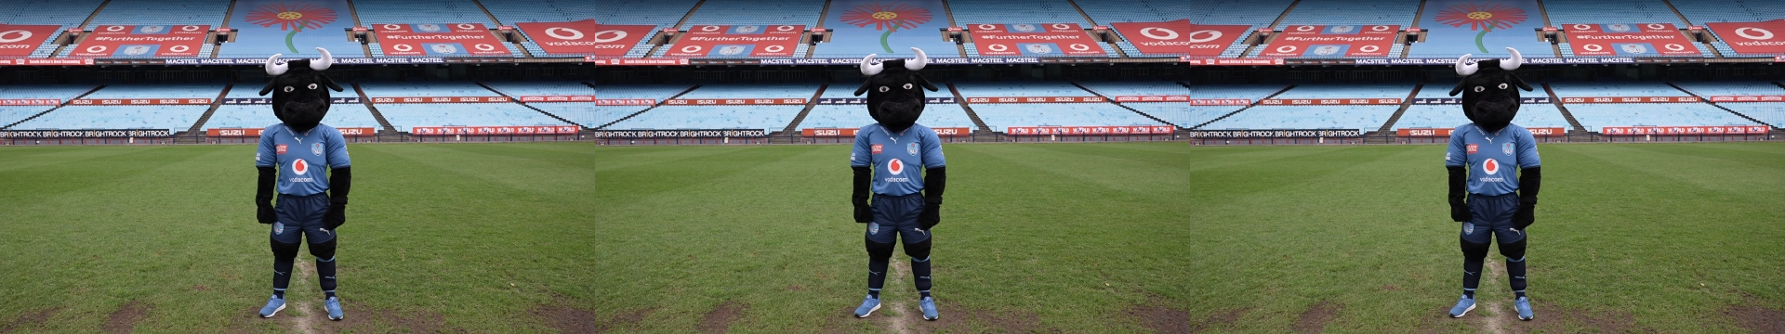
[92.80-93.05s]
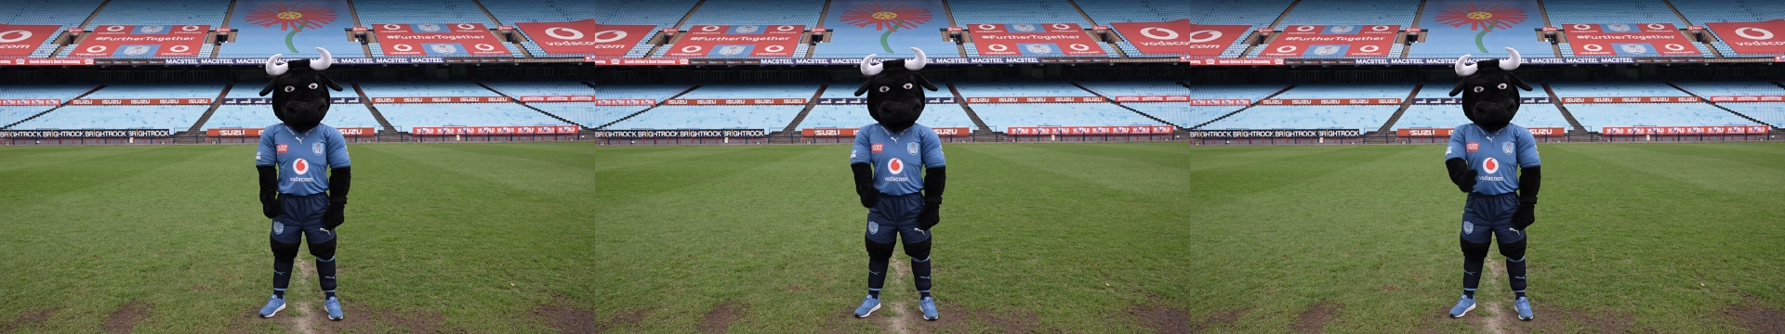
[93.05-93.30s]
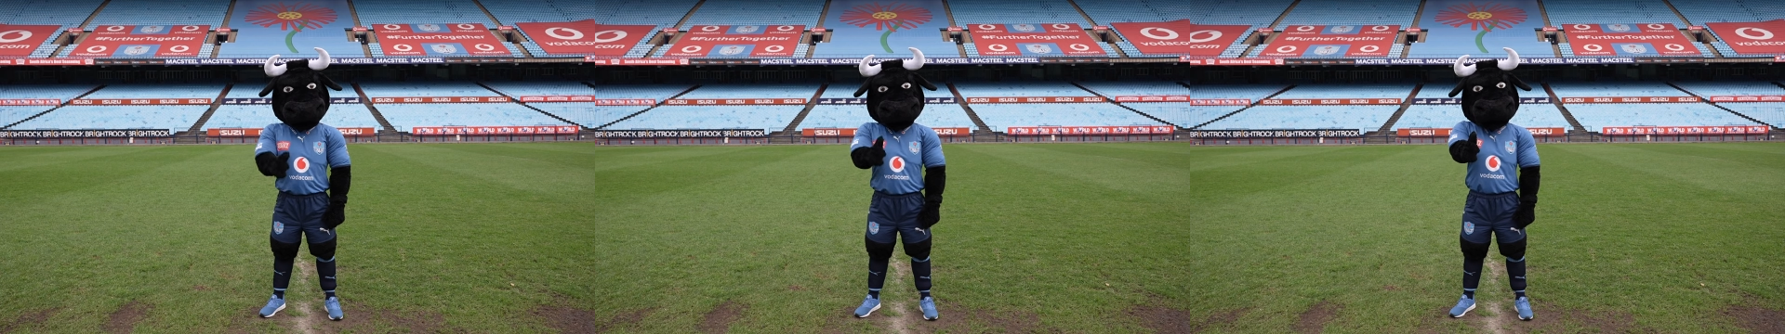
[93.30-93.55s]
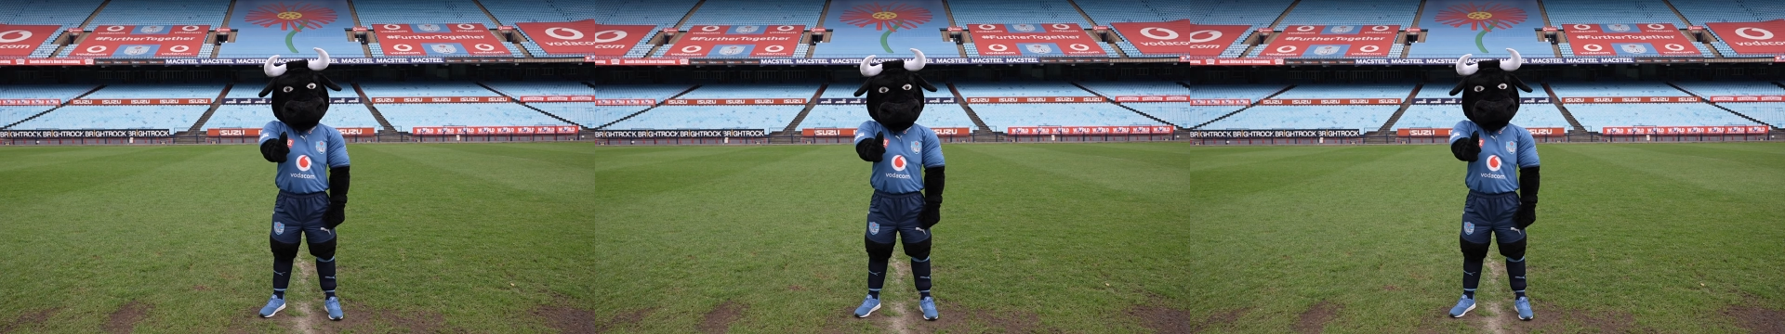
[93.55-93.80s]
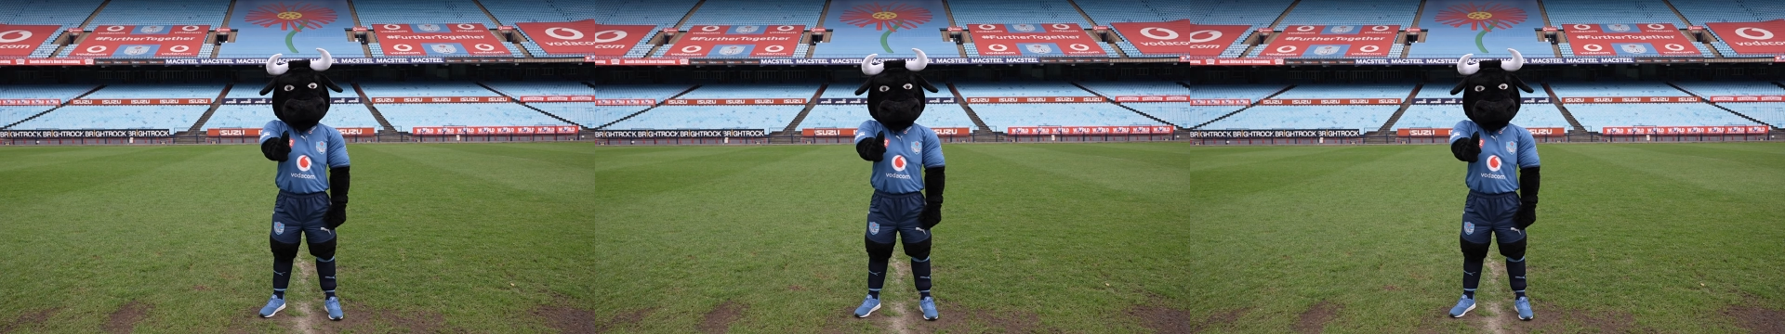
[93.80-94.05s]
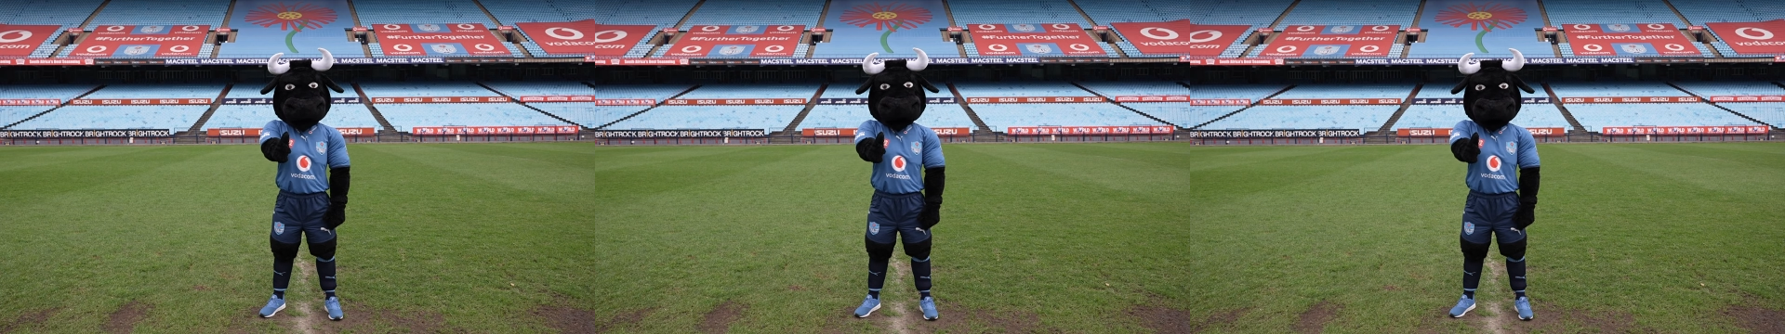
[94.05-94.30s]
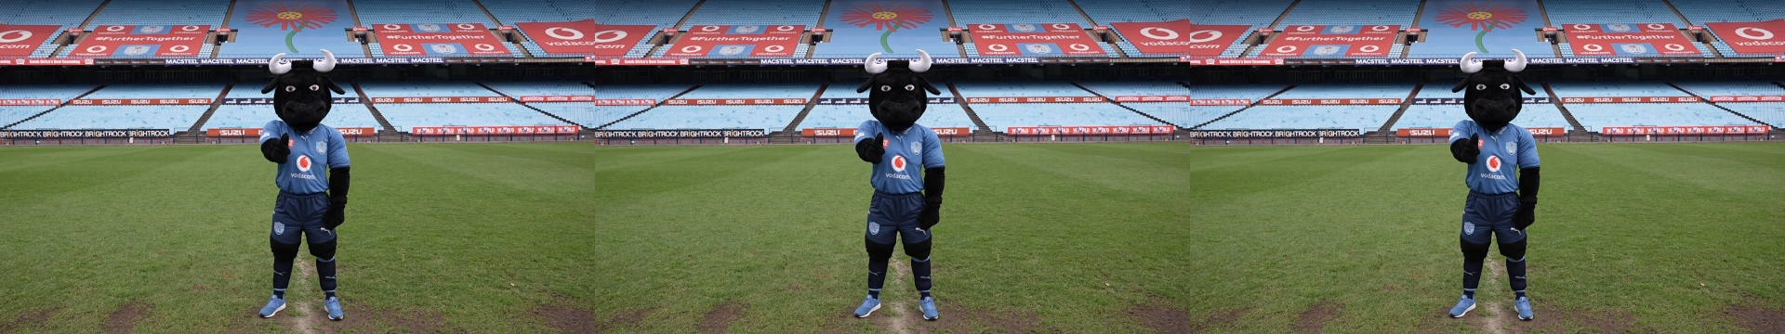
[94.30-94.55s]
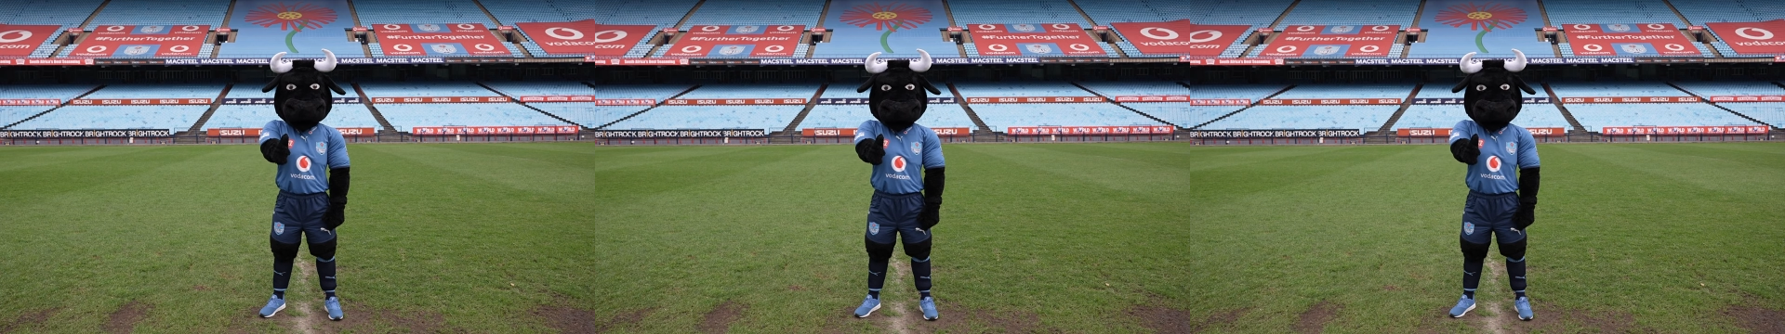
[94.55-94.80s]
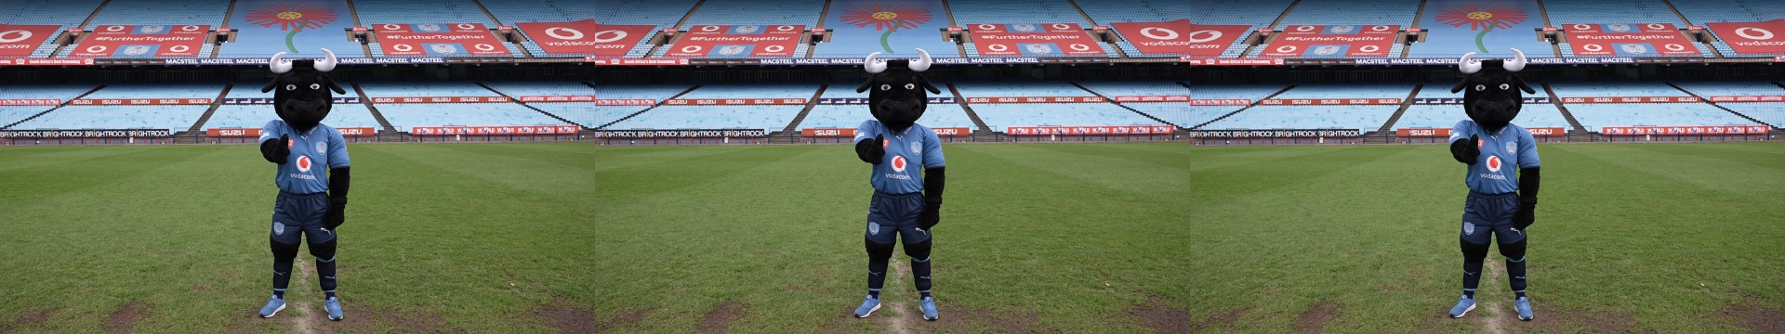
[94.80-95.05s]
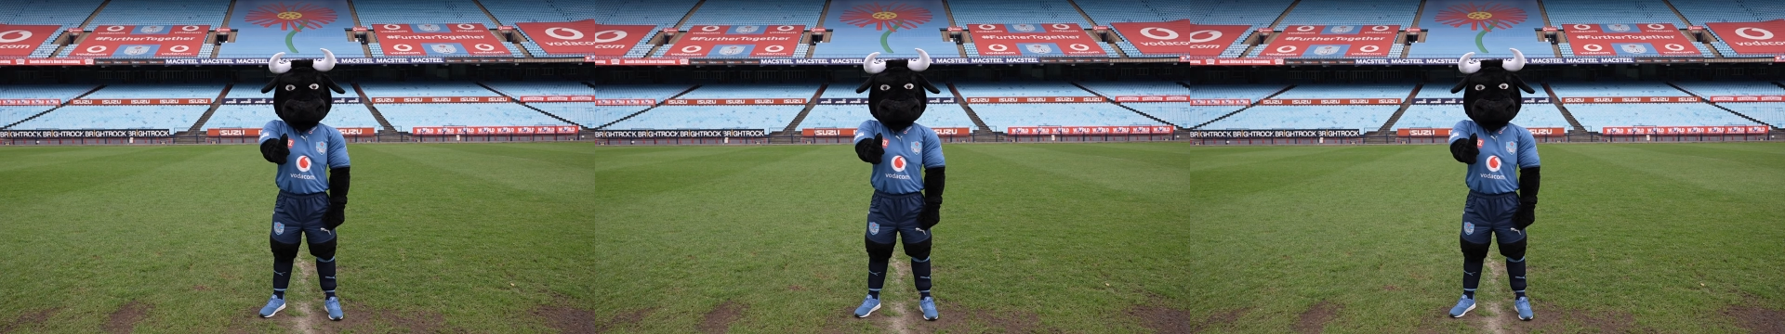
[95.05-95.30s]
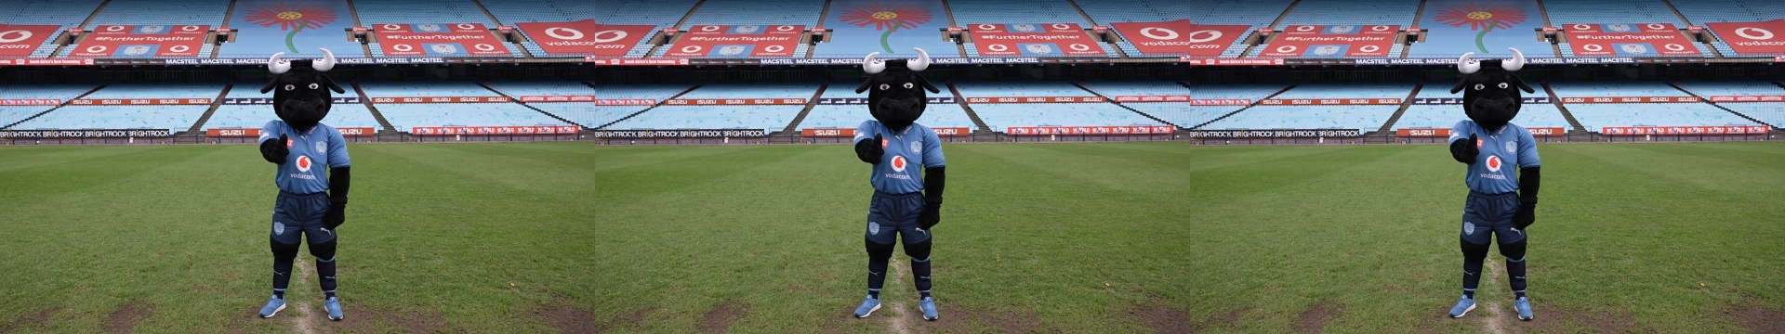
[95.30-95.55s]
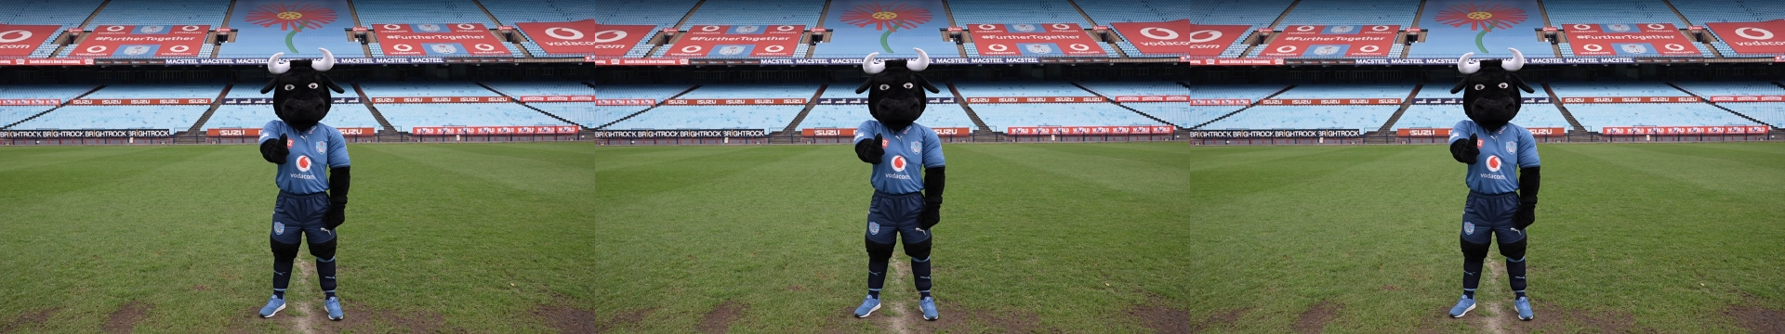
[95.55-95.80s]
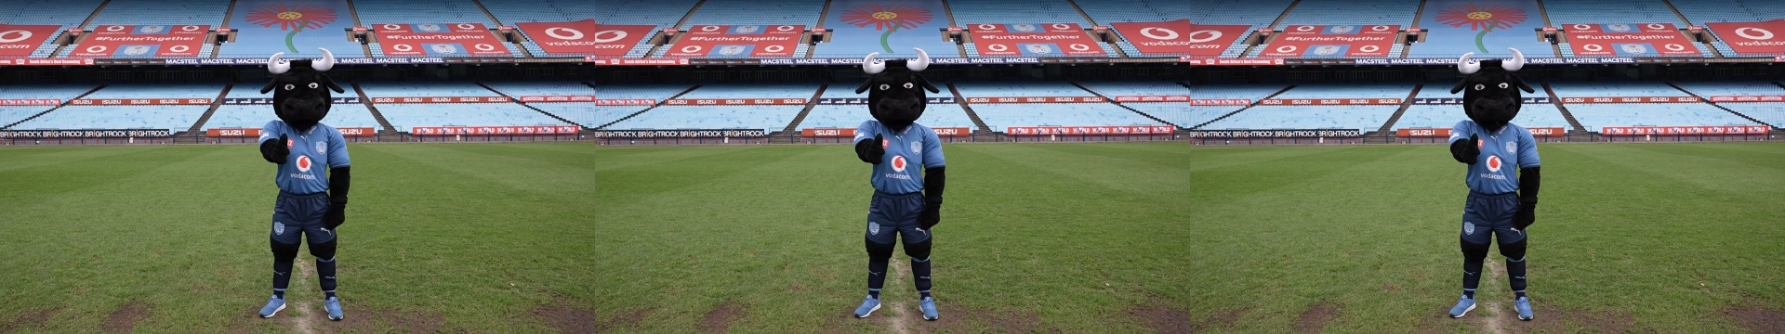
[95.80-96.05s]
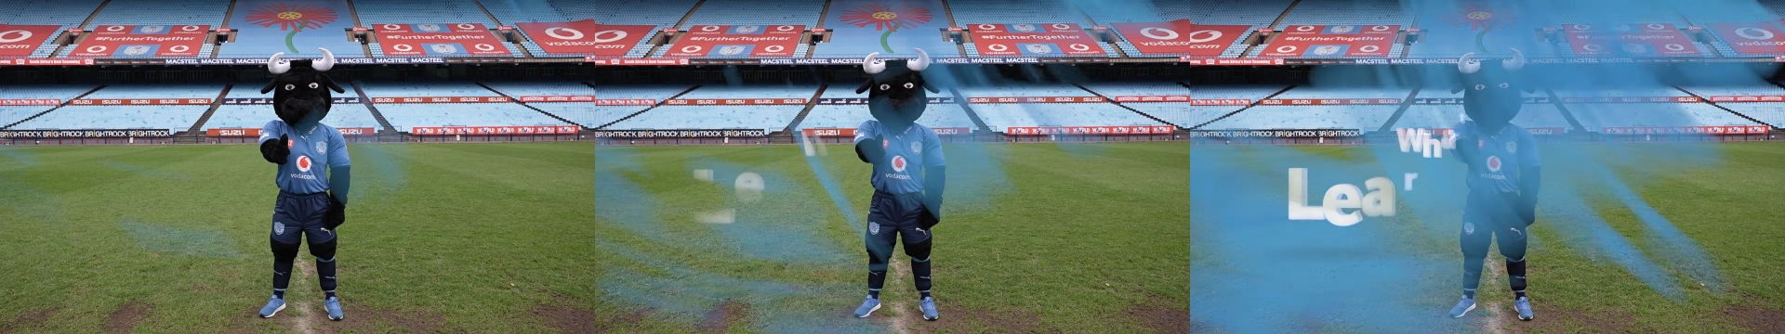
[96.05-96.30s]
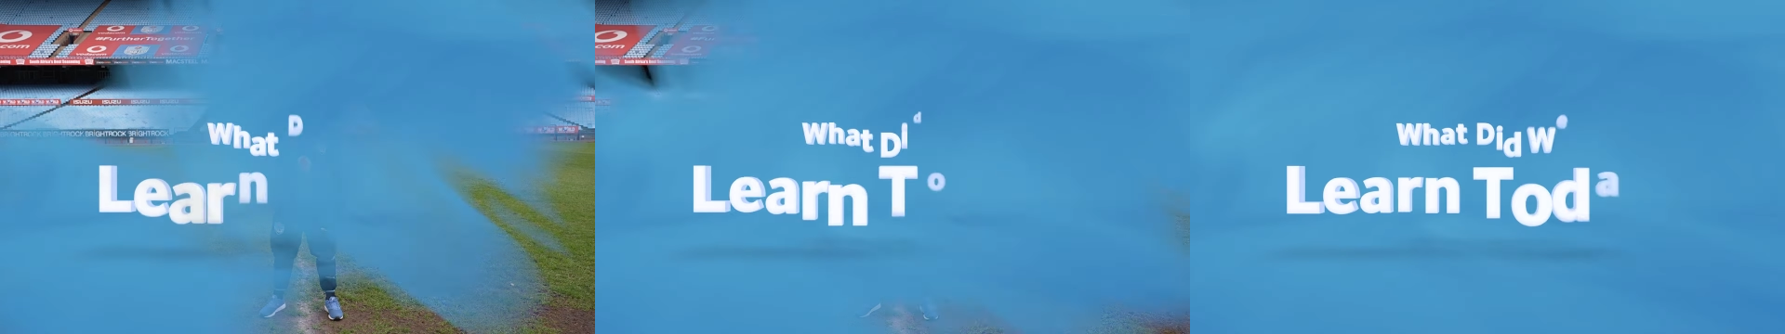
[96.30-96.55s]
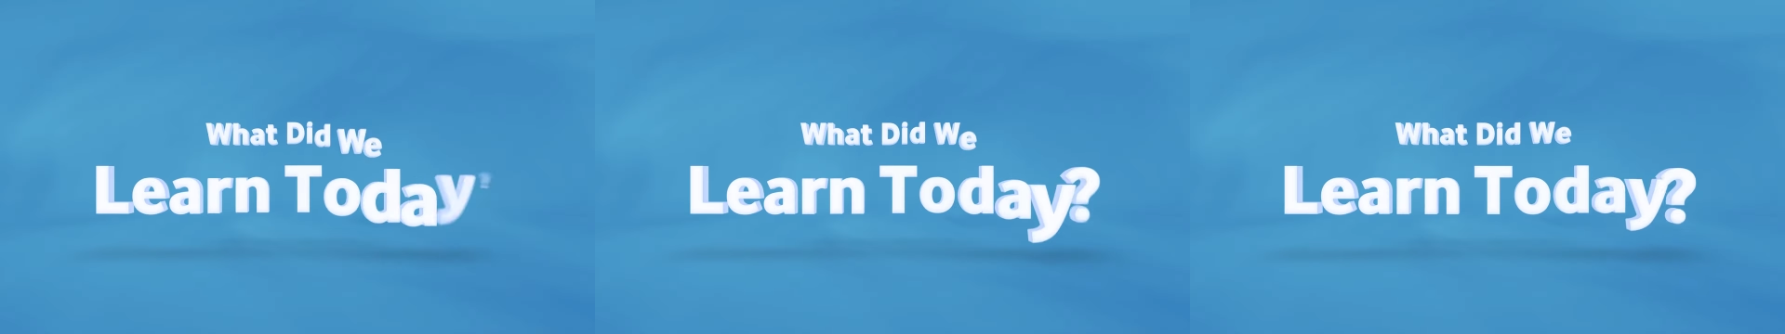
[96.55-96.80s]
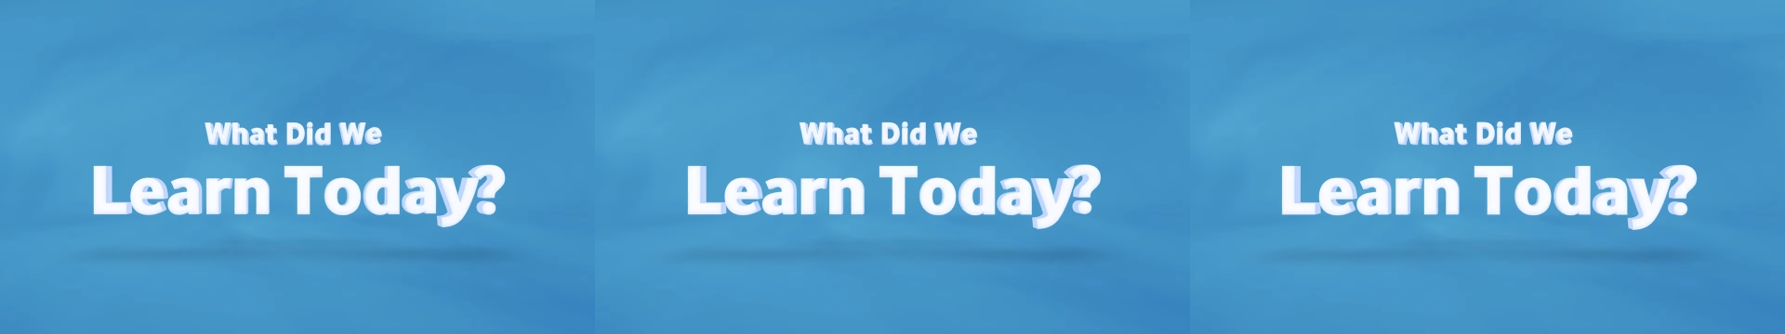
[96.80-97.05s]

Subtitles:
(no speaker visible)